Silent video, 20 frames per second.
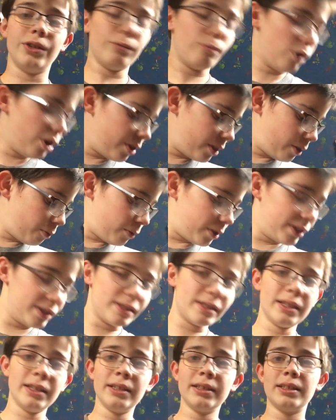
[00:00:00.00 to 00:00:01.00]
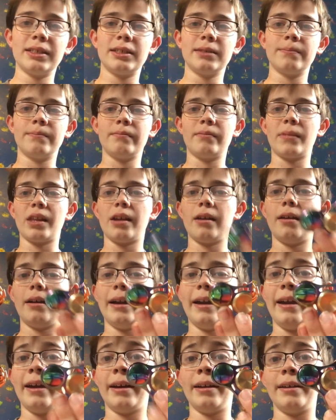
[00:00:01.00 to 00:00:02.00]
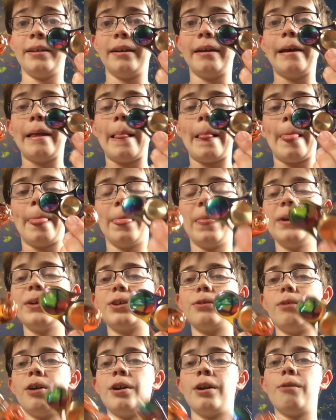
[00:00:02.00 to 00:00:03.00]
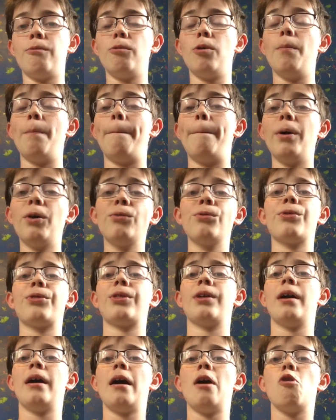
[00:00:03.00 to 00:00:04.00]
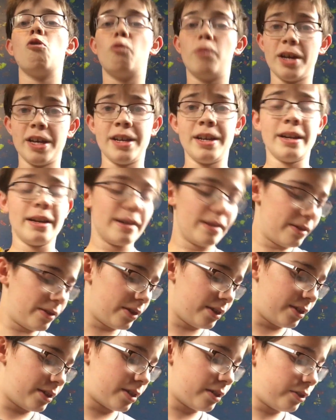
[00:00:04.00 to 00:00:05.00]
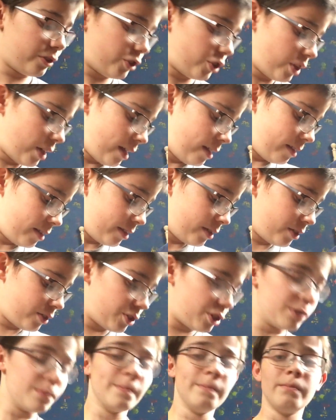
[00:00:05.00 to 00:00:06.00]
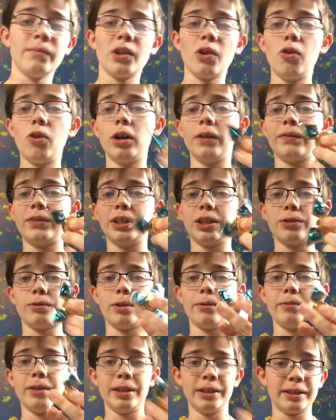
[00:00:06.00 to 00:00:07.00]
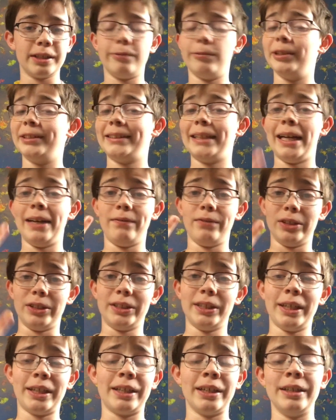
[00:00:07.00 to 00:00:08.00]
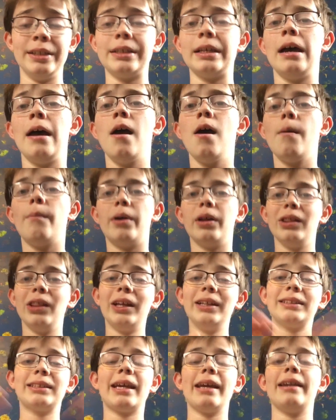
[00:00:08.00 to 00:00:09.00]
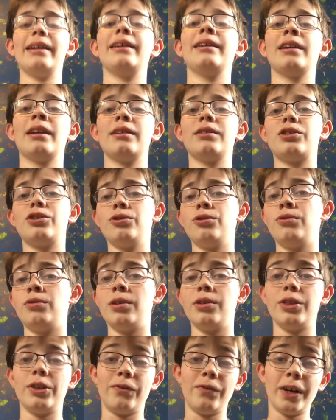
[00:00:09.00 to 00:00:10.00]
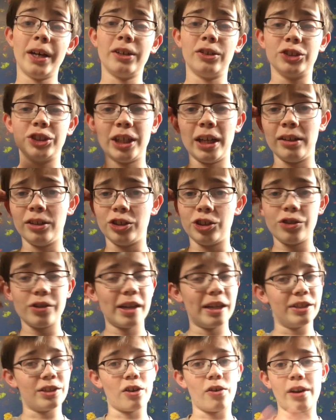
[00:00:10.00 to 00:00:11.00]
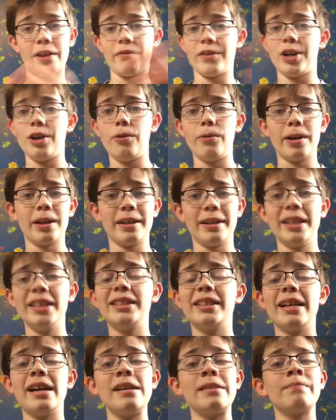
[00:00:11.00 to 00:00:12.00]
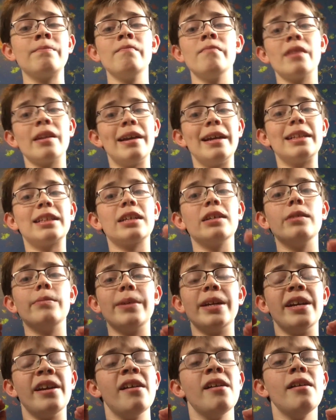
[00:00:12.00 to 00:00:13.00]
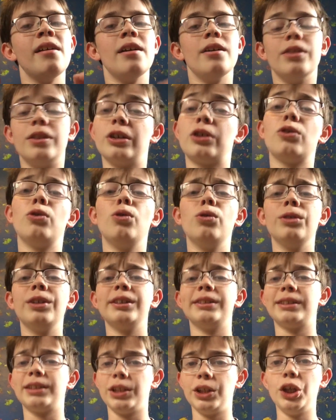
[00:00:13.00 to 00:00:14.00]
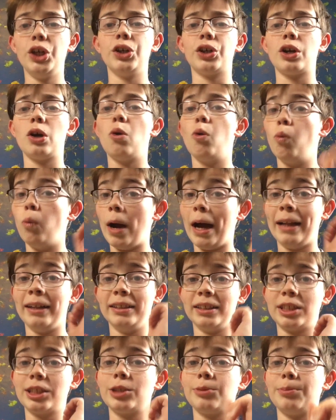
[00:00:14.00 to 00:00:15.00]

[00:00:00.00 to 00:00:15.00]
one that wins this and this one will both win this challenge, or if this one wins, it will tie for second. But let's get into the final challenge. You guys don't even know what it is yet. It's going to be the coolest look while it's